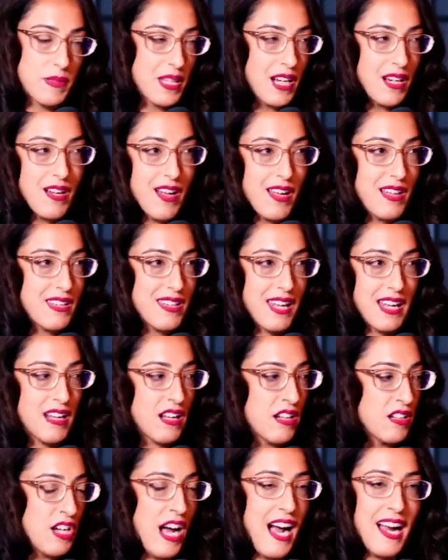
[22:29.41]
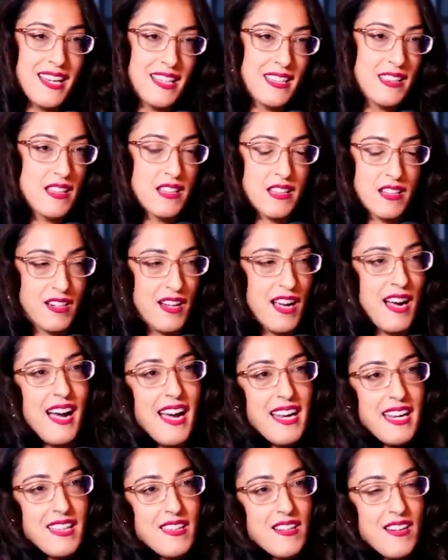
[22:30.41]
They're not like hiding
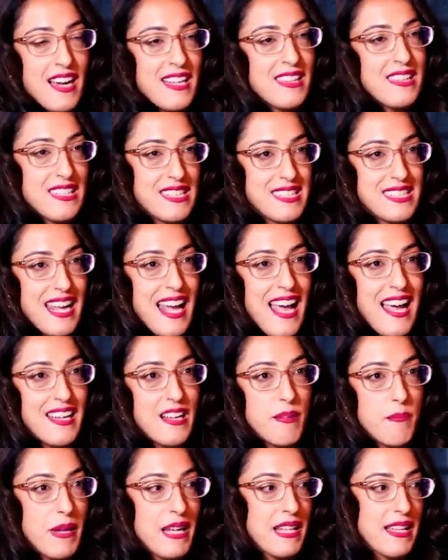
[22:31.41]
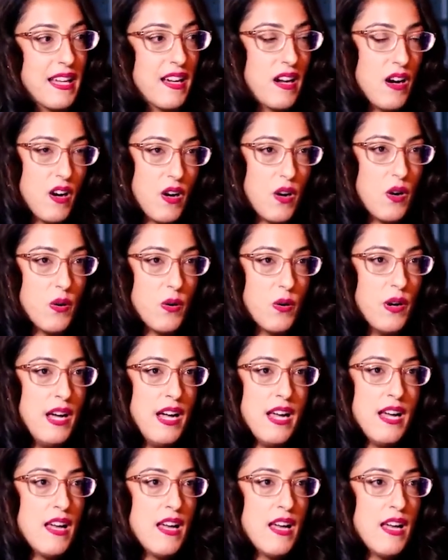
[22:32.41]
their head in the sand and being like, oh,